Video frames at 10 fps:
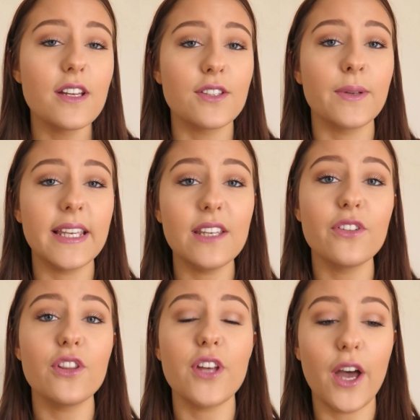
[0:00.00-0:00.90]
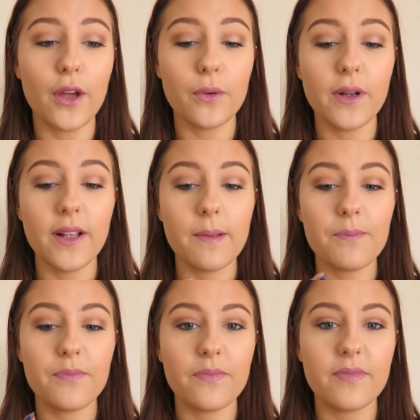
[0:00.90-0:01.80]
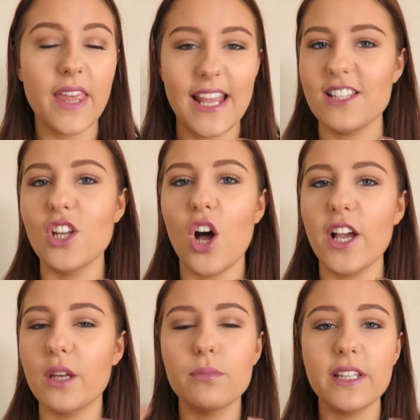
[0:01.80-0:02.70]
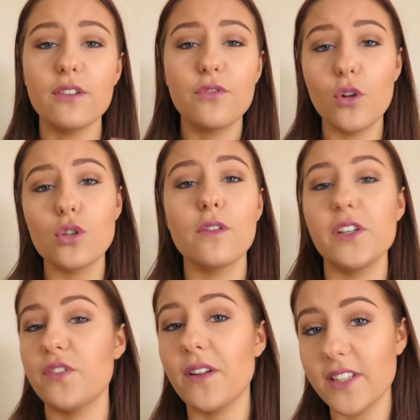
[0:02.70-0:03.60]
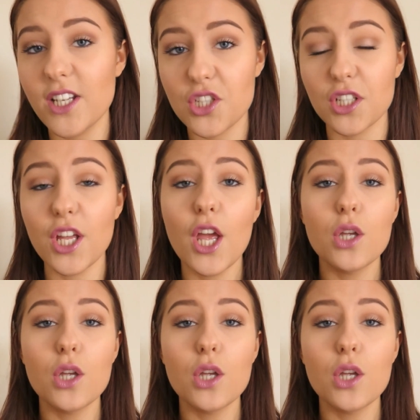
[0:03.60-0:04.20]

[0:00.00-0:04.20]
So even though it's not a completely full coverage foundation,